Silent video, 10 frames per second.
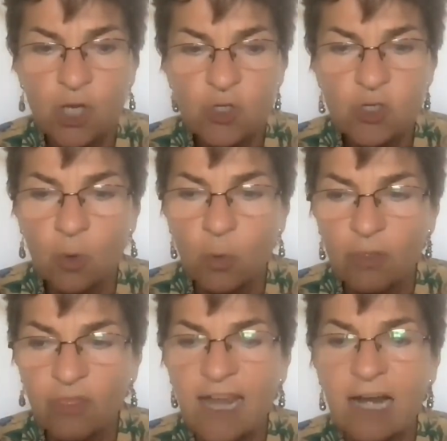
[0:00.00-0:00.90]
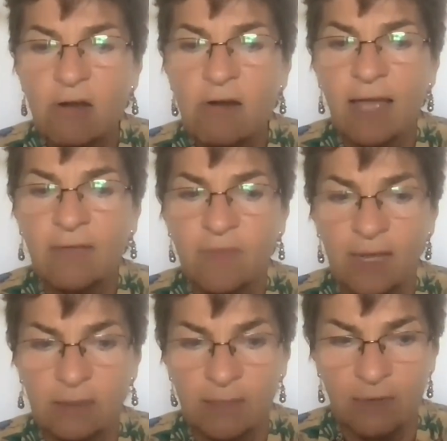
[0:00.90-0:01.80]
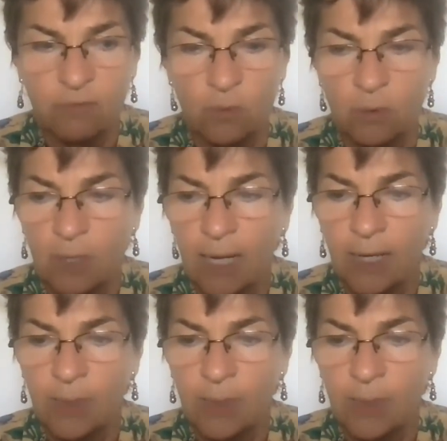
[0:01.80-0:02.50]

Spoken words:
So there at that level,